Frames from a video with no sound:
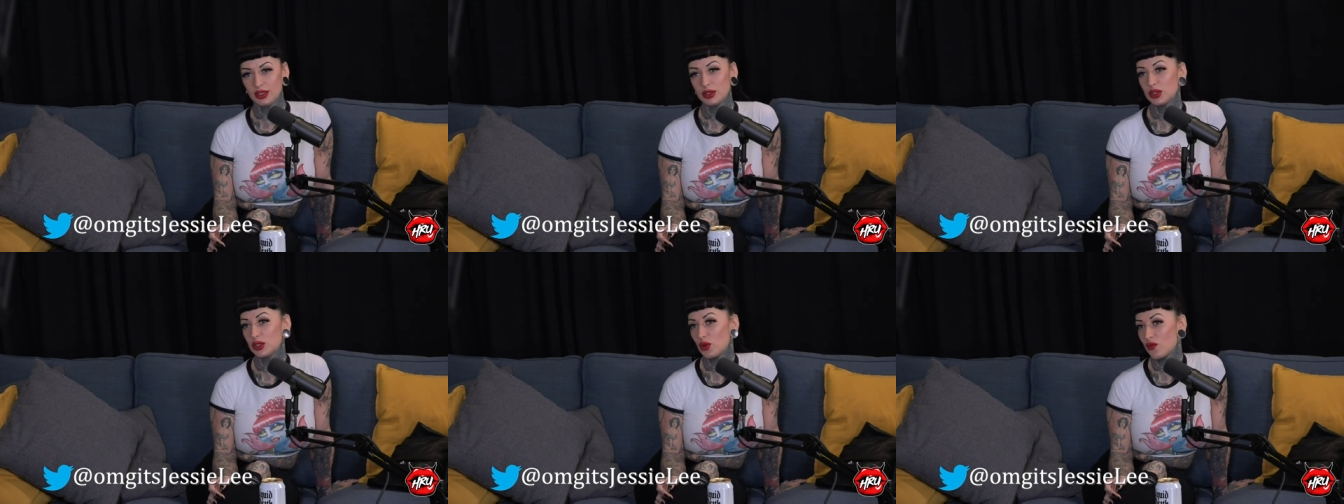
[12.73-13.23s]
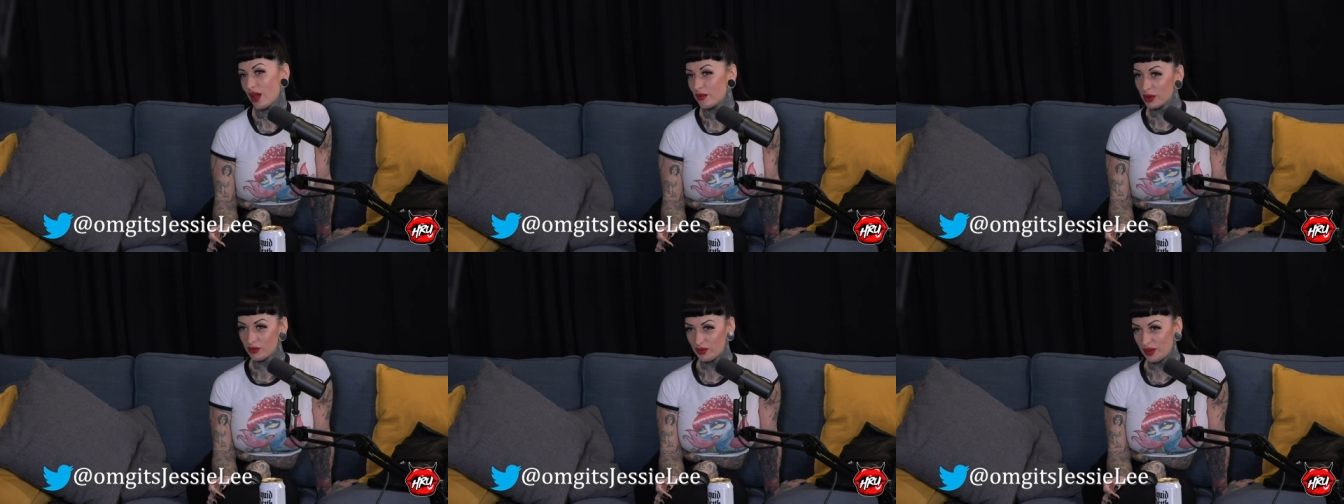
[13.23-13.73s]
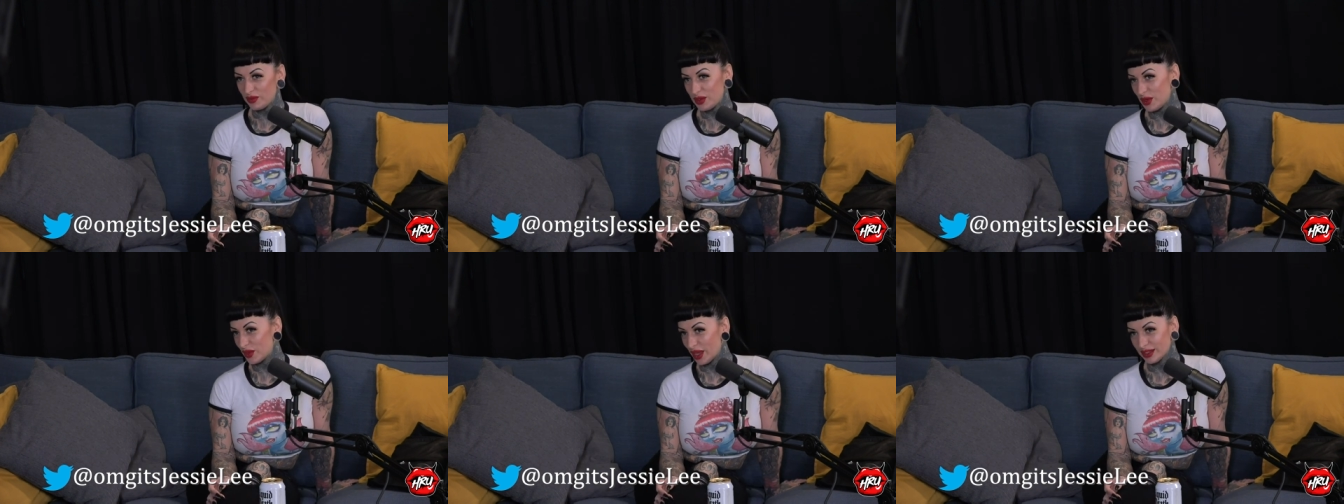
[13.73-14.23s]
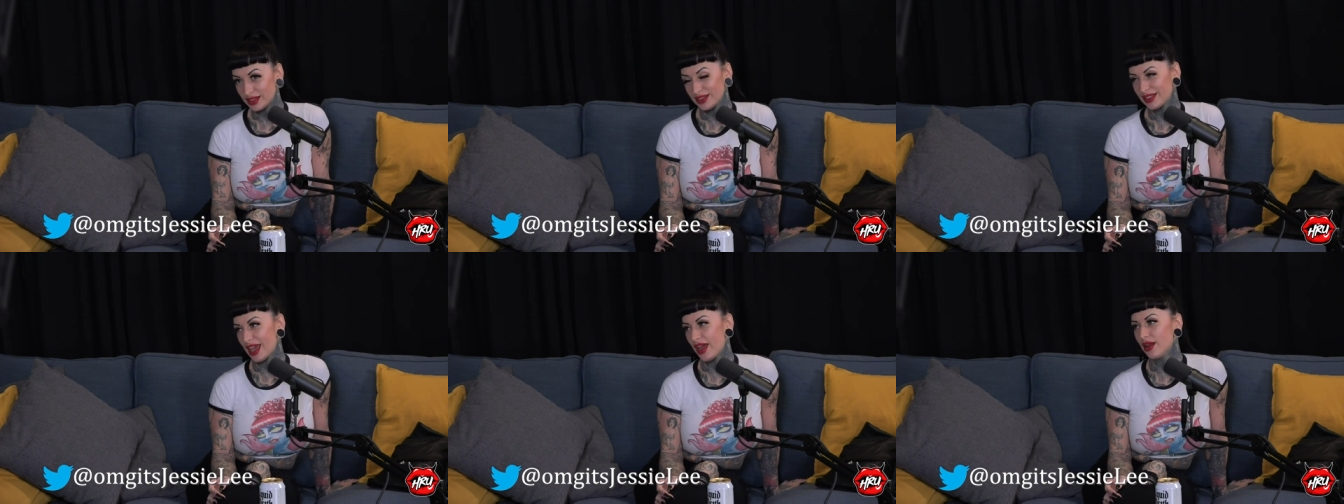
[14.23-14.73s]
This is November fifth, two
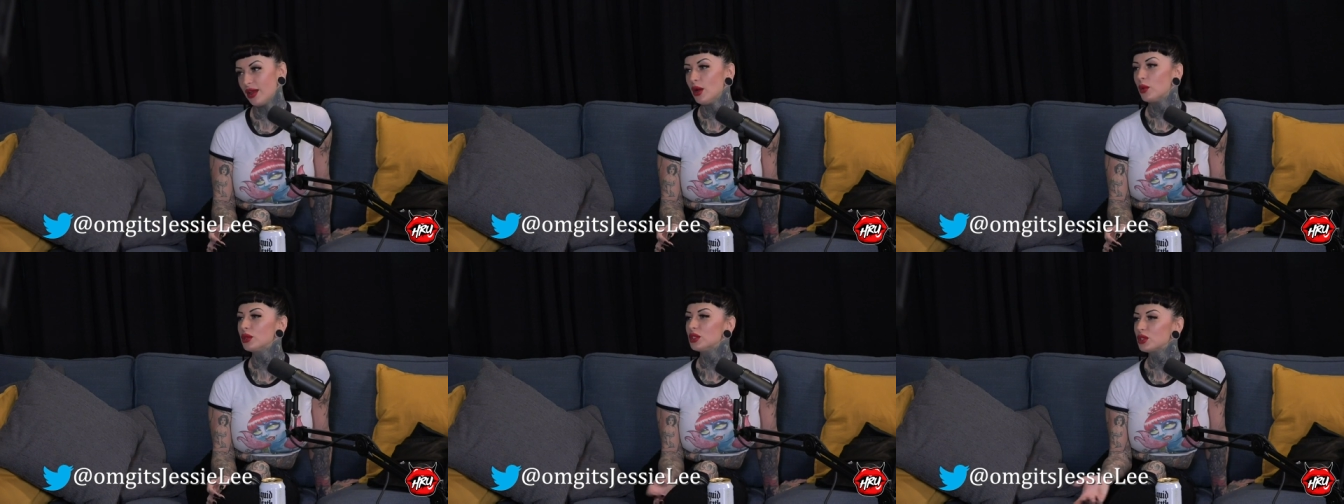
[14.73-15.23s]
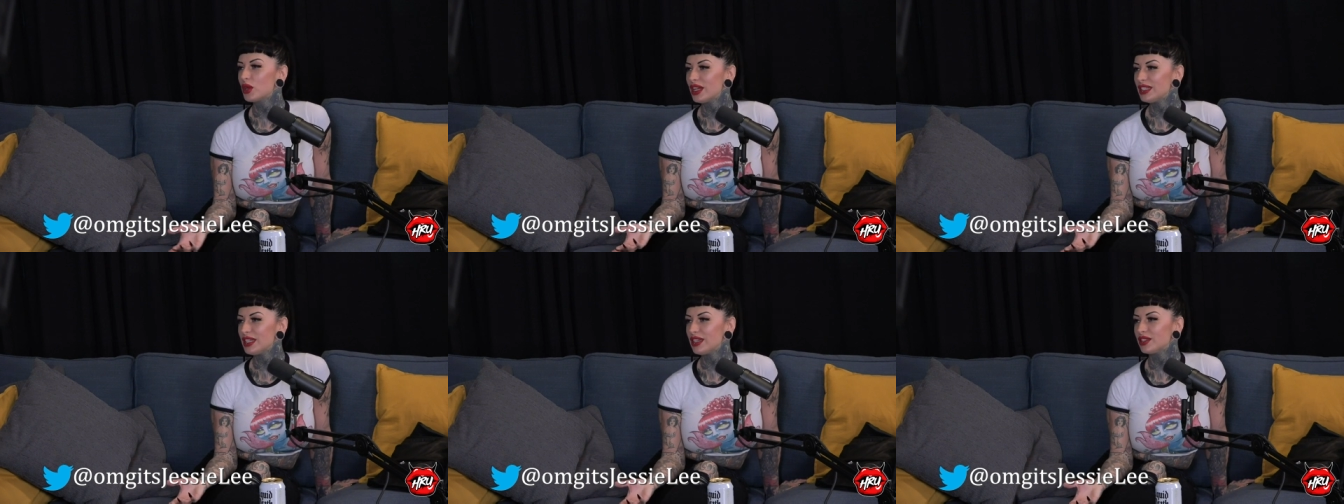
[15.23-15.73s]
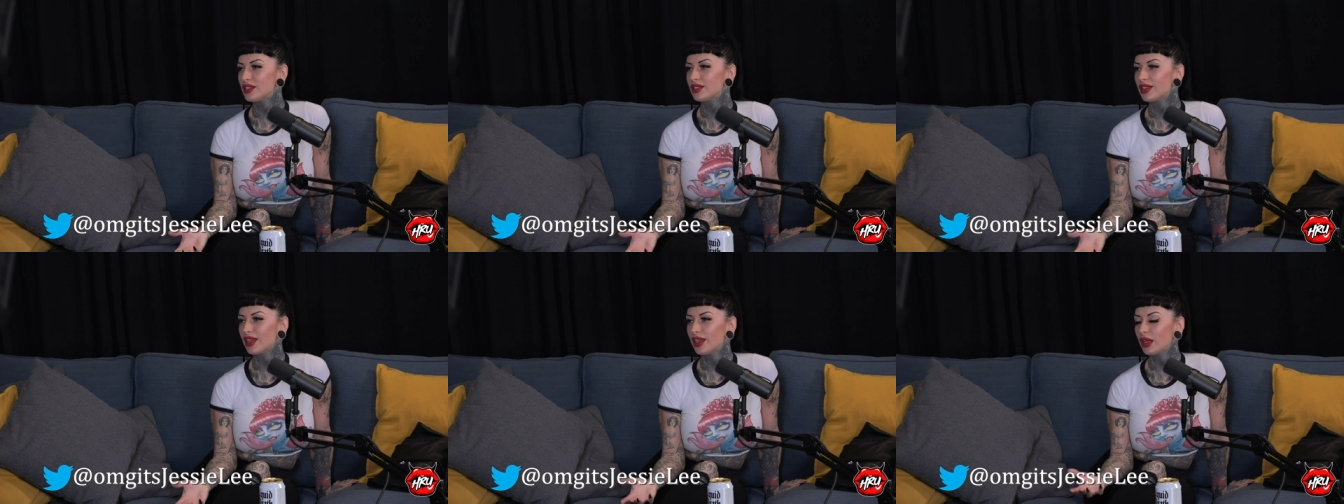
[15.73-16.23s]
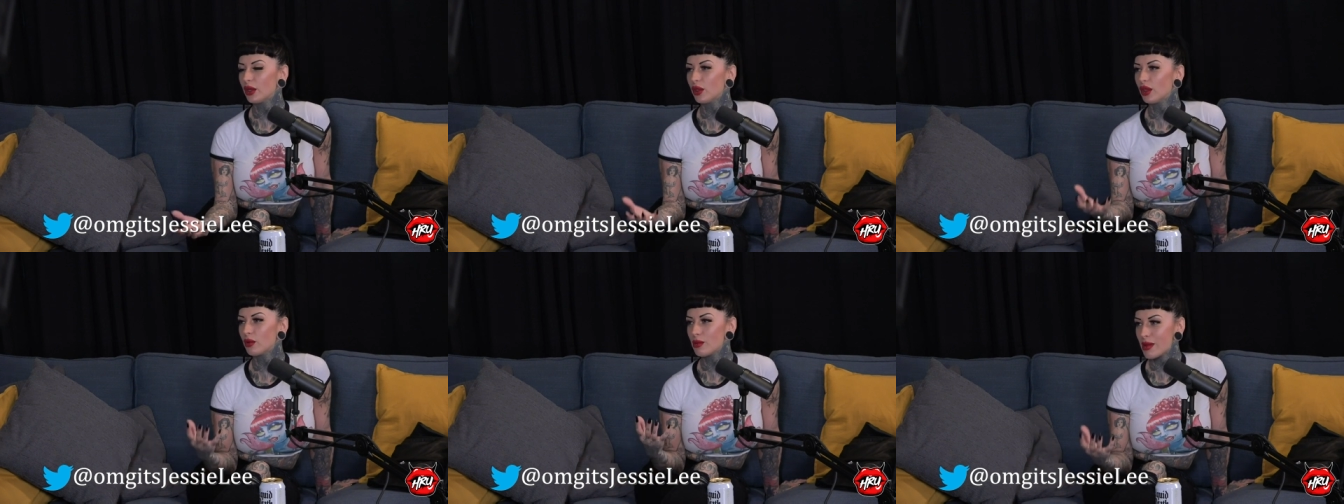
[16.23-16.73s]
thousand ten, which is crazy because it's like, you know,
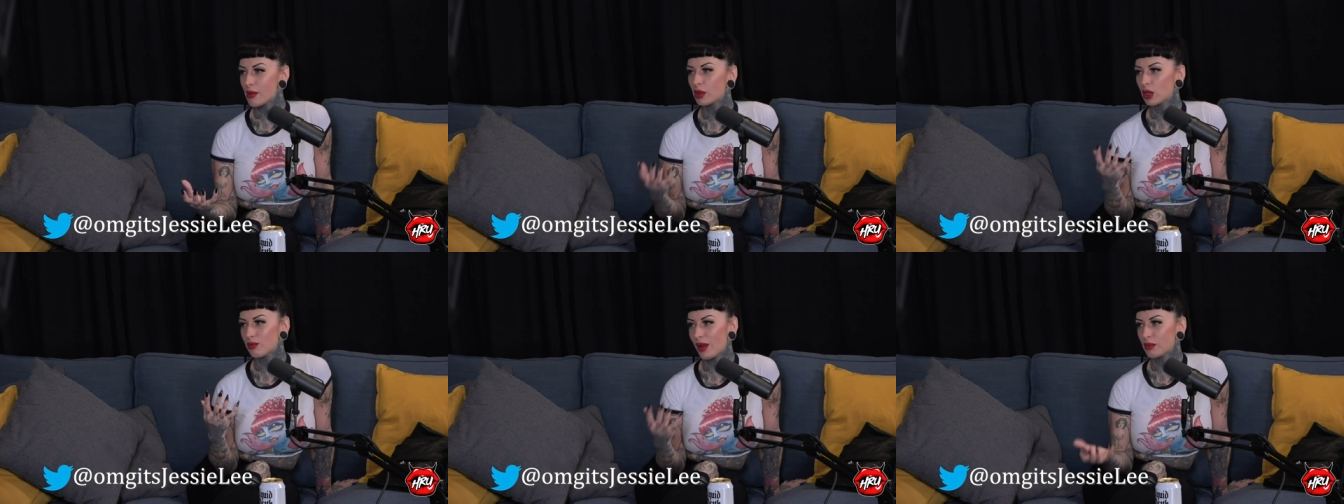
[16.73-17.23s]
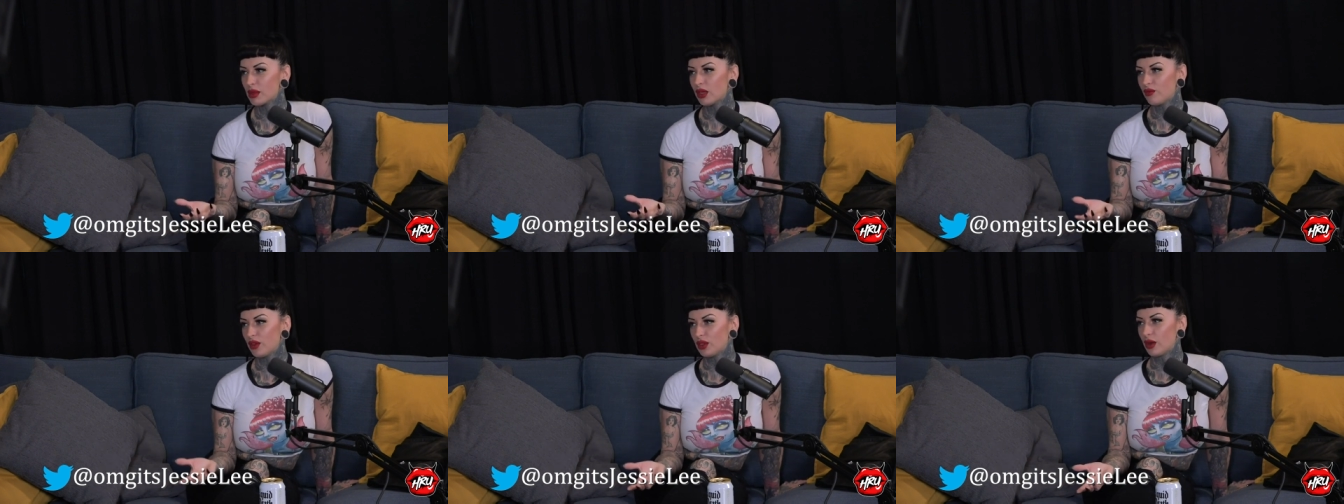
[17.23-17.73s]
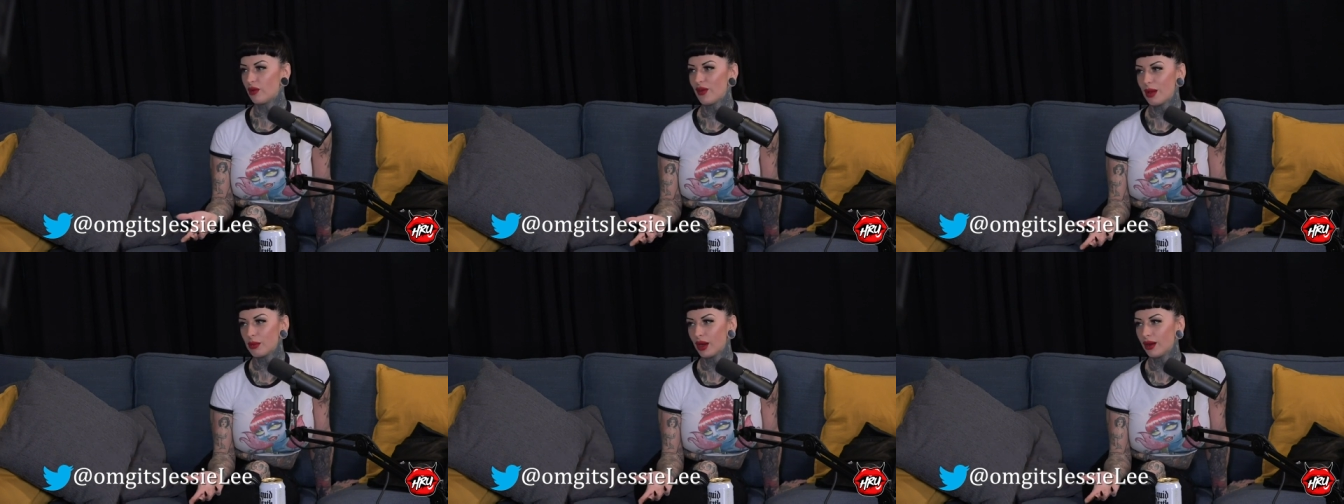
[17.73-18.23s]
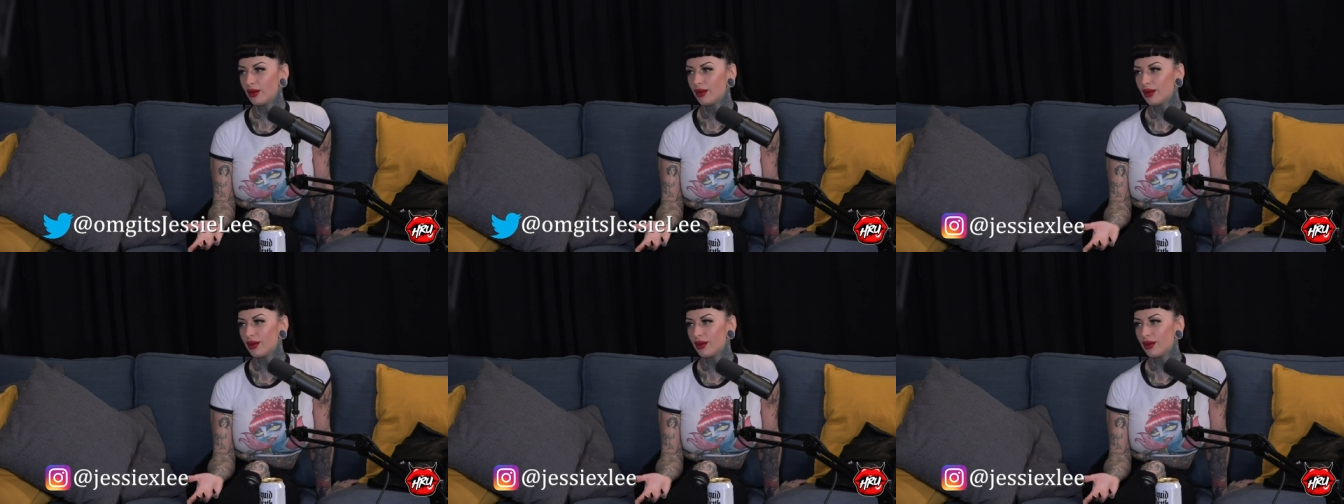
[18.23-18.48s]
like remember, remember the fifth of November.